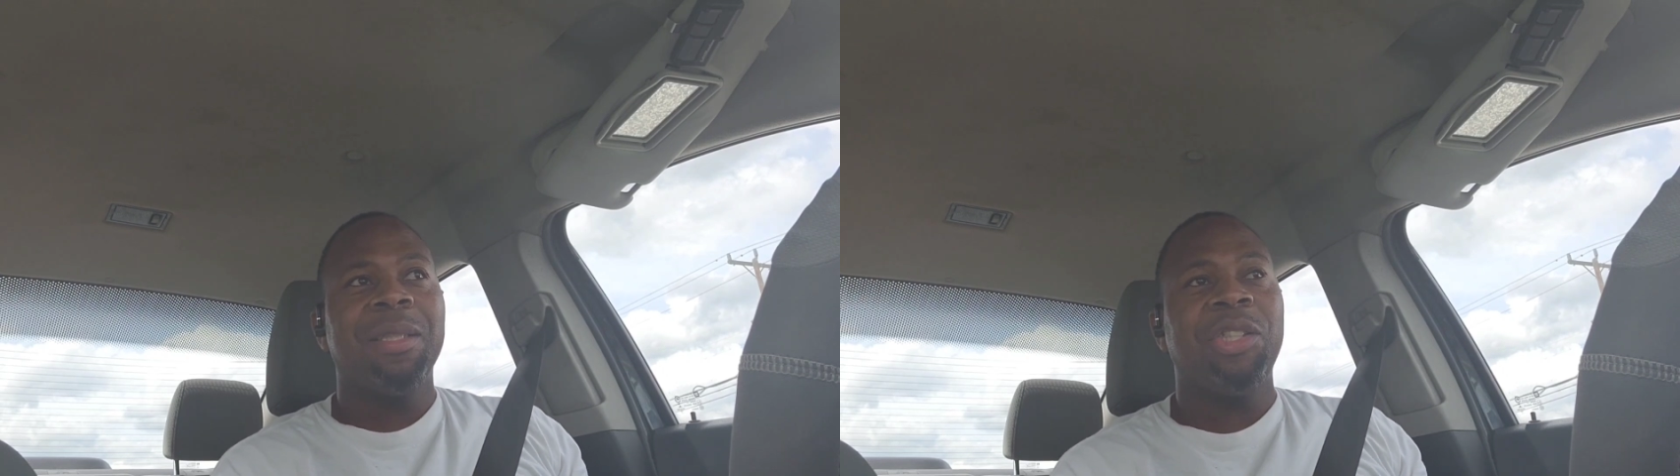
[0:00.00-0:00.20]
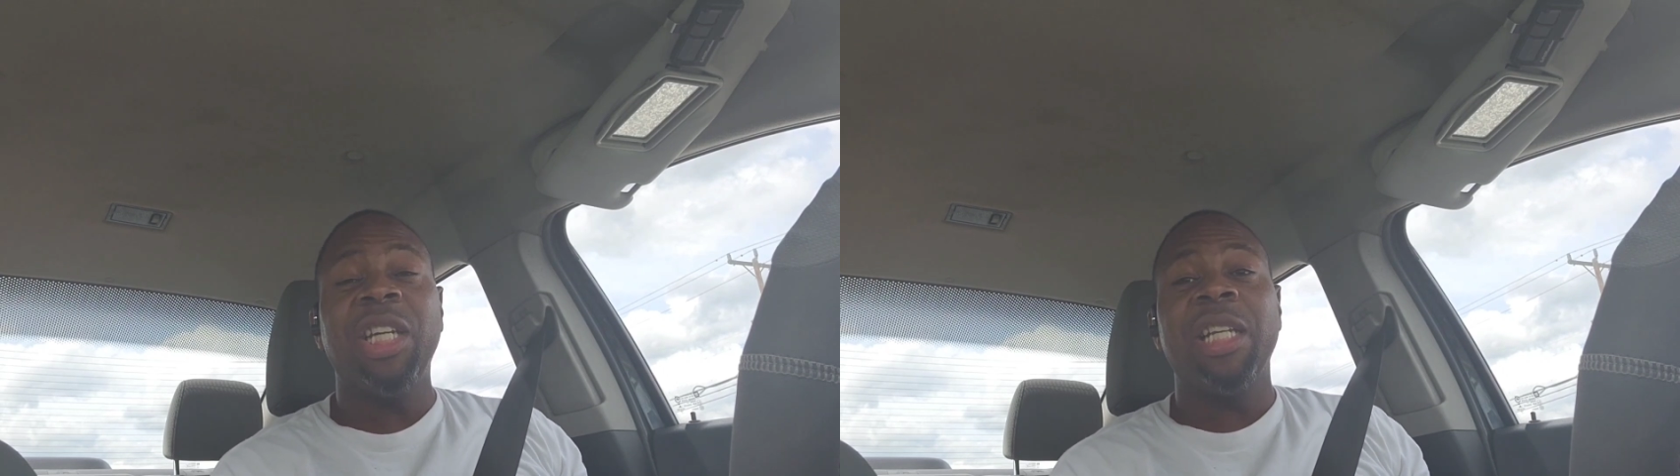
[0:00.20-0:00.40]

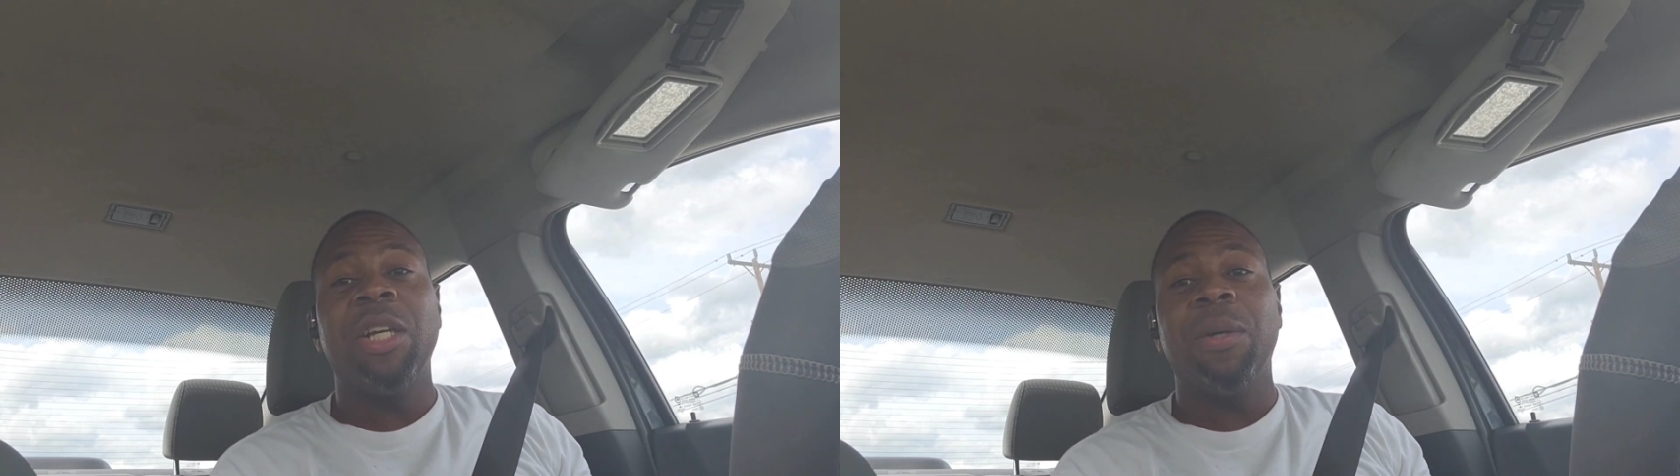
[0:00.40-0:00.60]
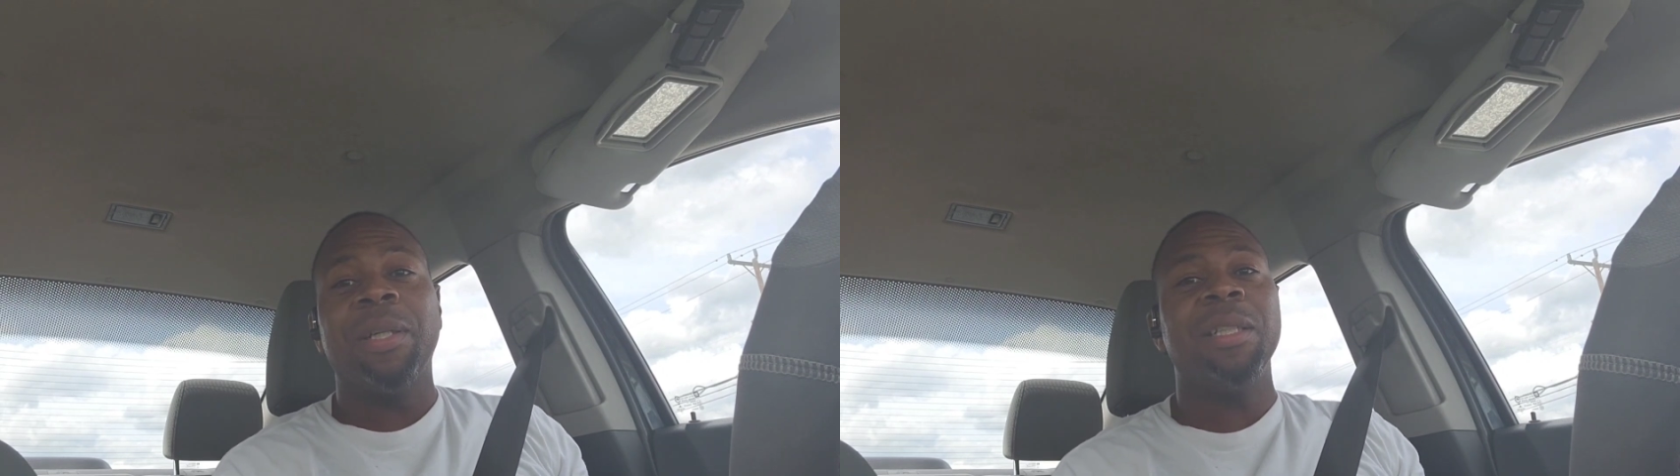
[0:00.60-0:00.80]
she could
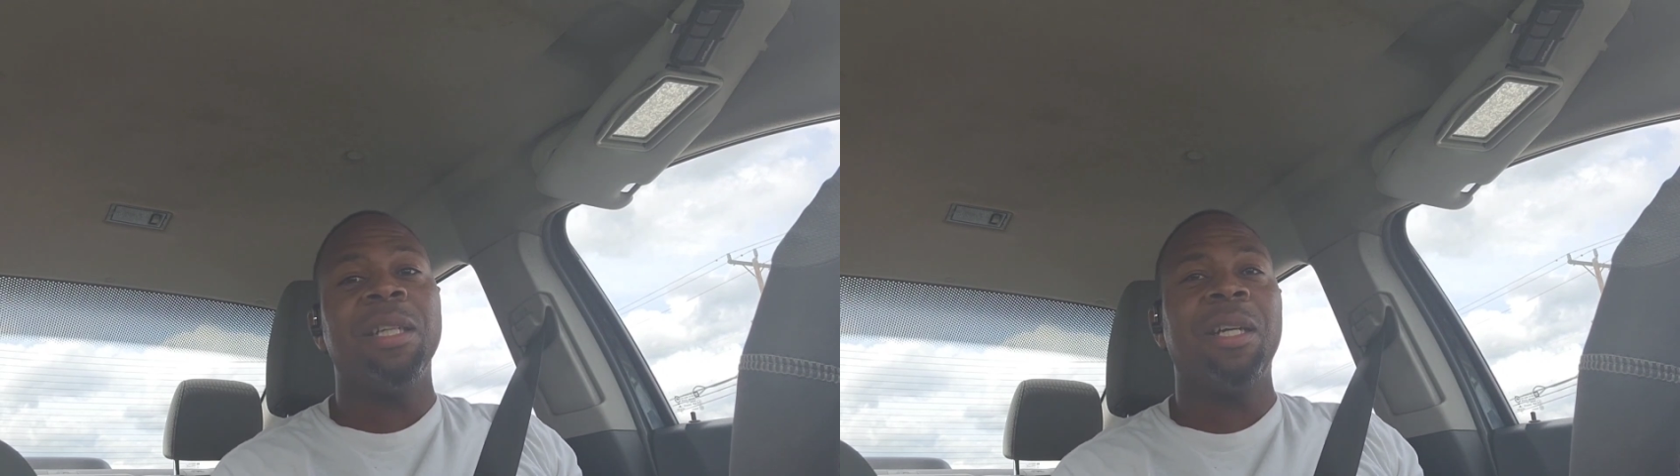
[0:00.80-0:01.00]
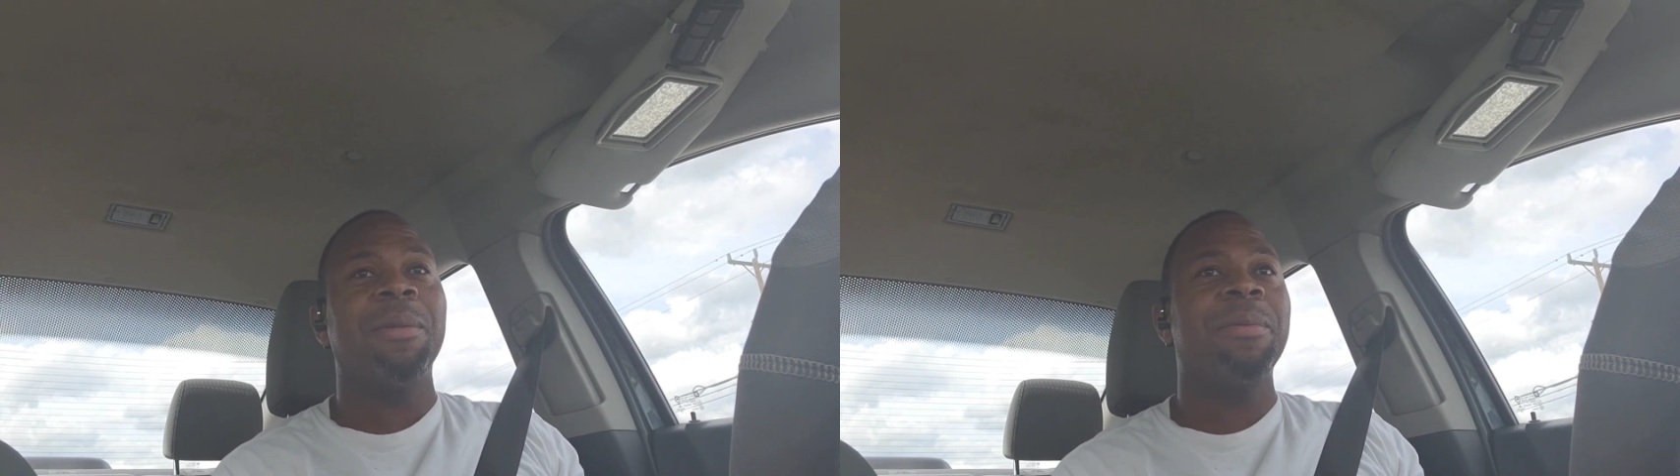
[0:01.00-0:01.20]
do it, you
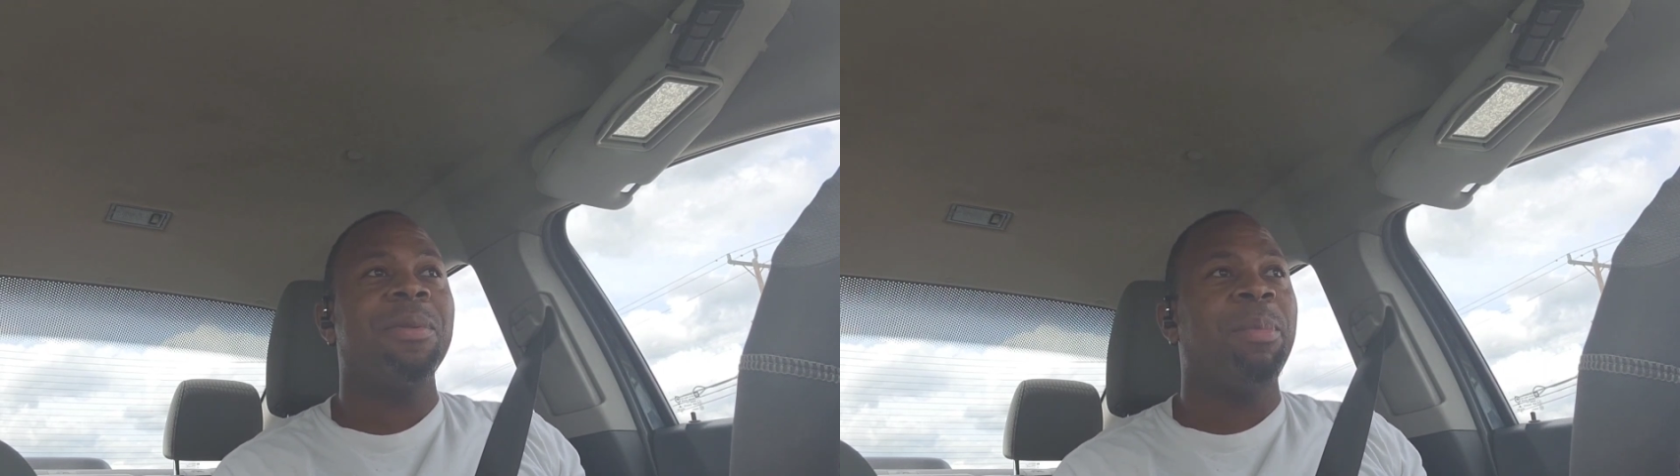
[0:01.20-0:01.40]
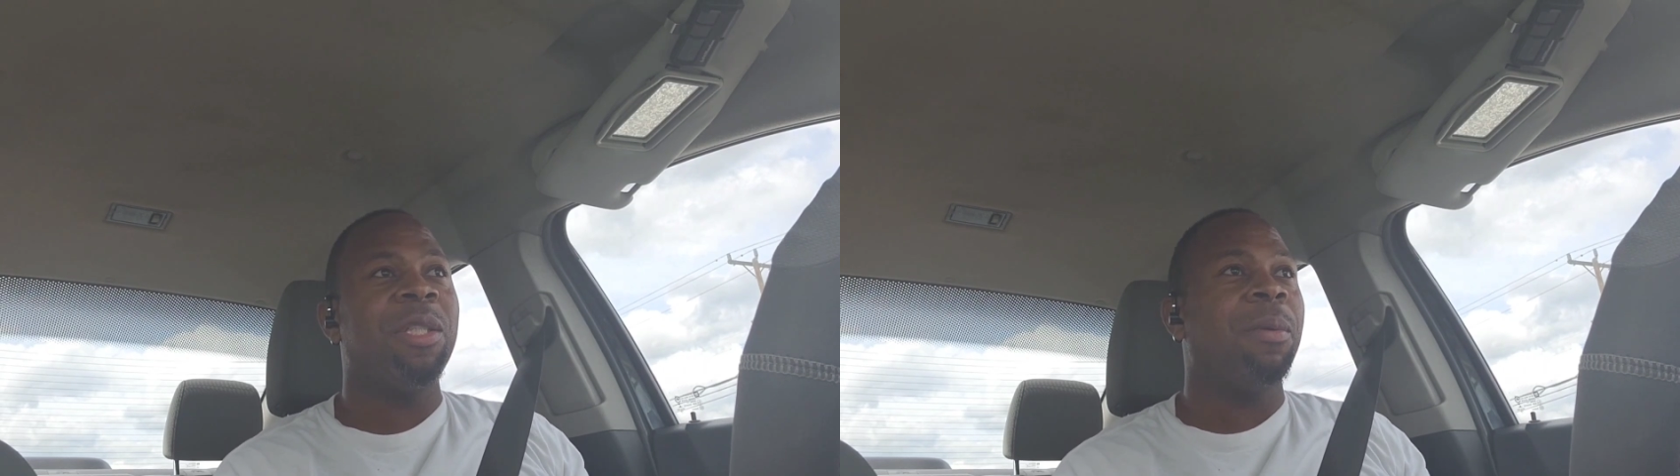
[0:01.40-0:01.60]
know,
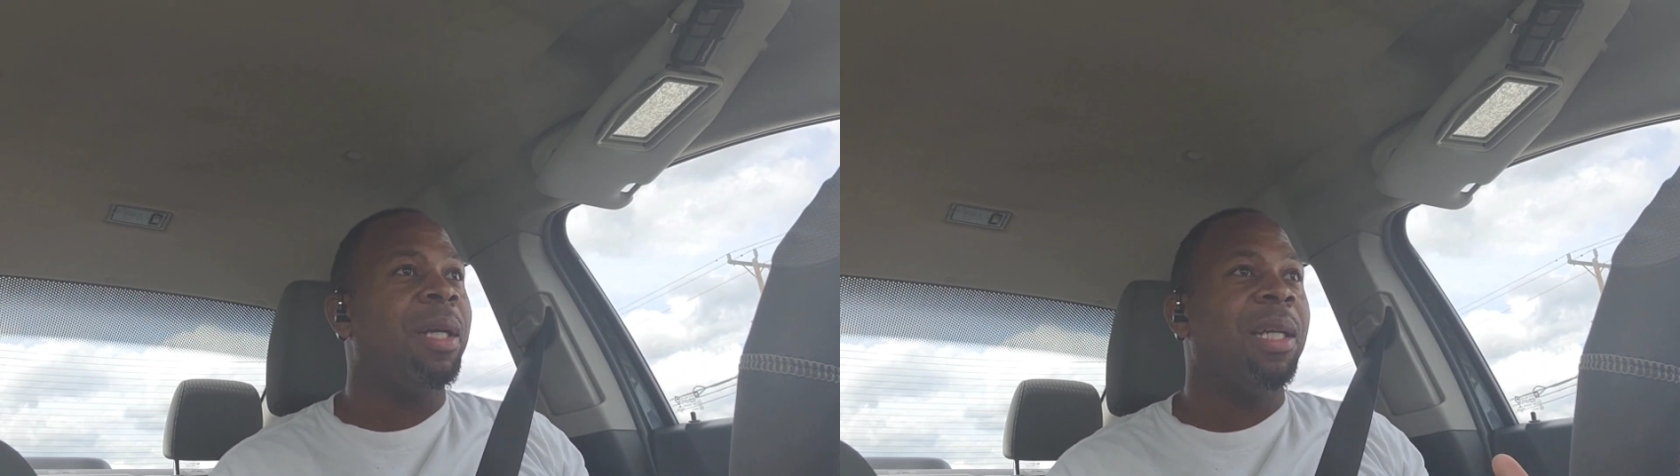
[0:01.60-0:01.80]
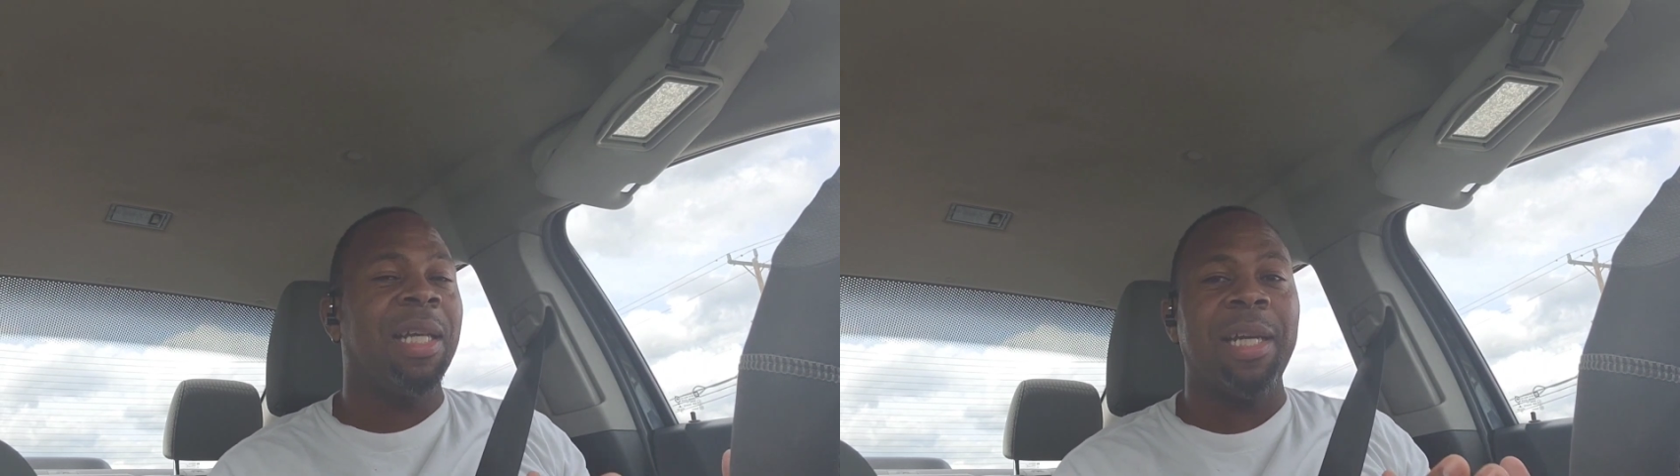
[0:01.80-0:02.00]

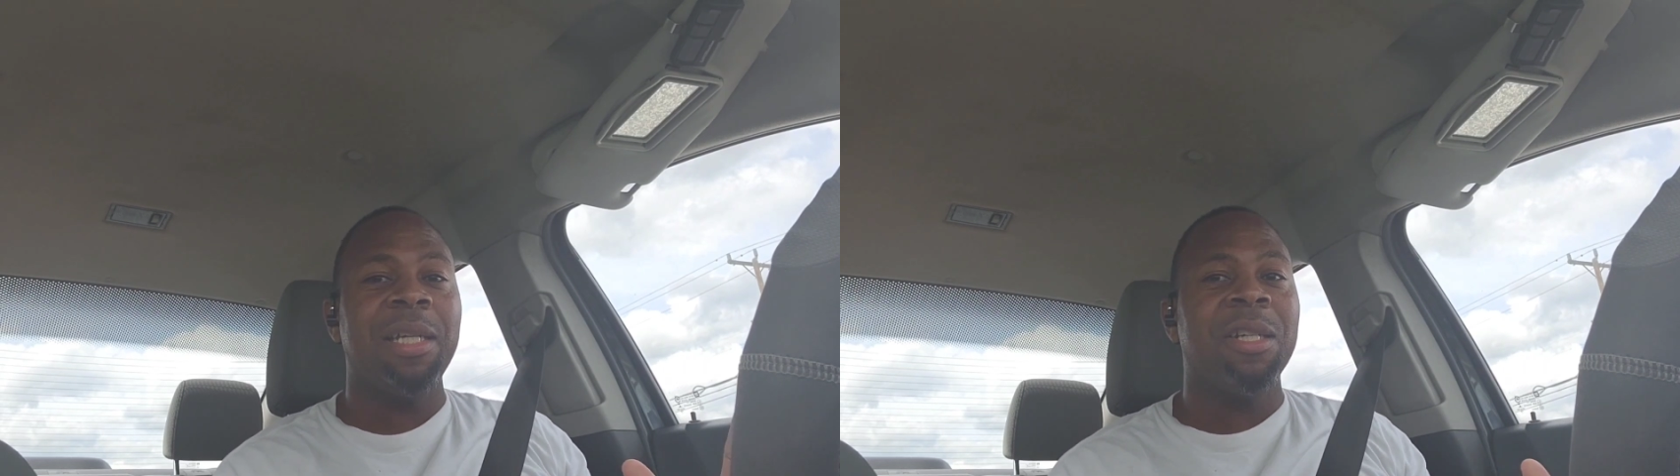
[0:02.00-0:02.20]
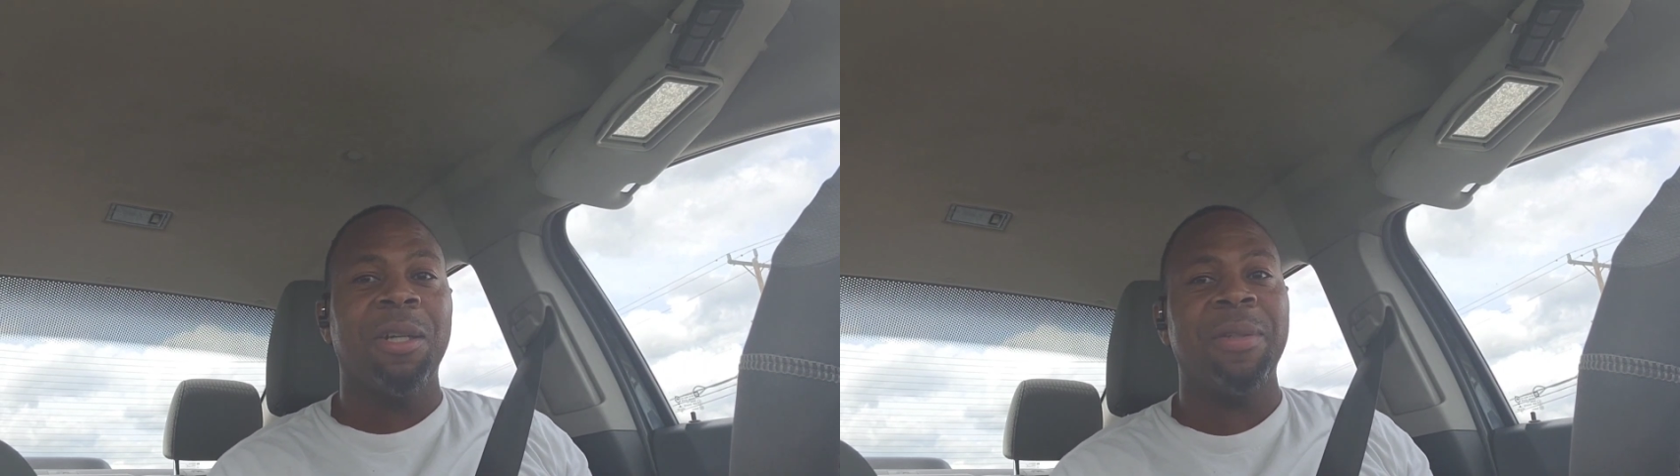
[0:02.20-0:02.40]
between
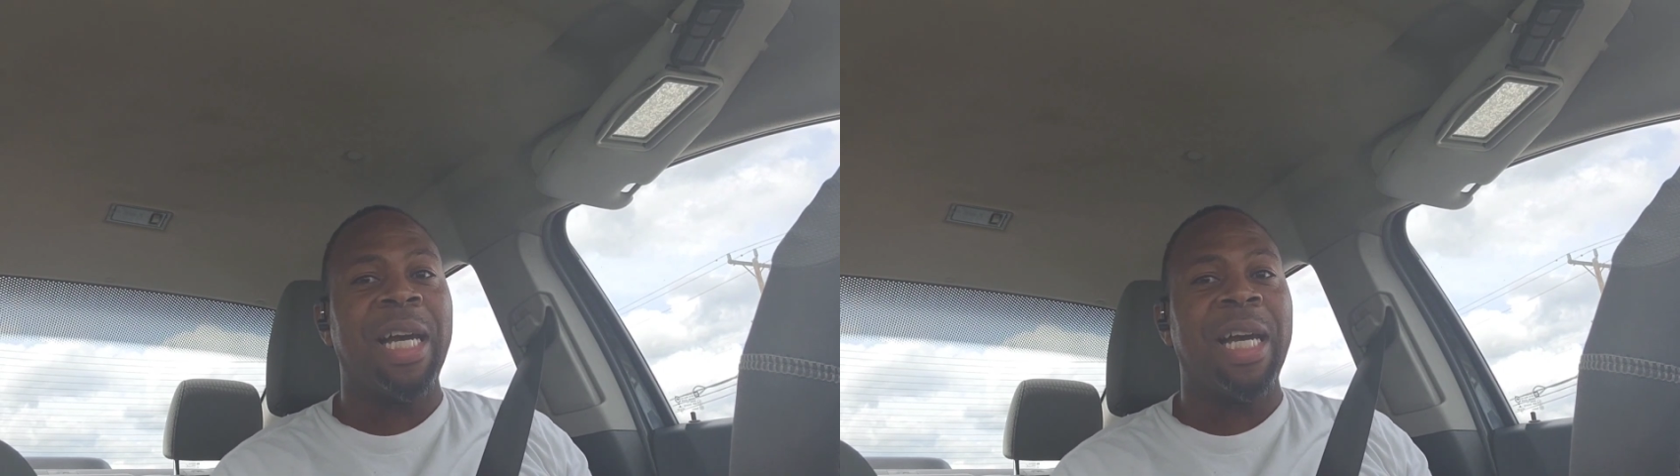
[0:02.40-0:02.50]
like, you know,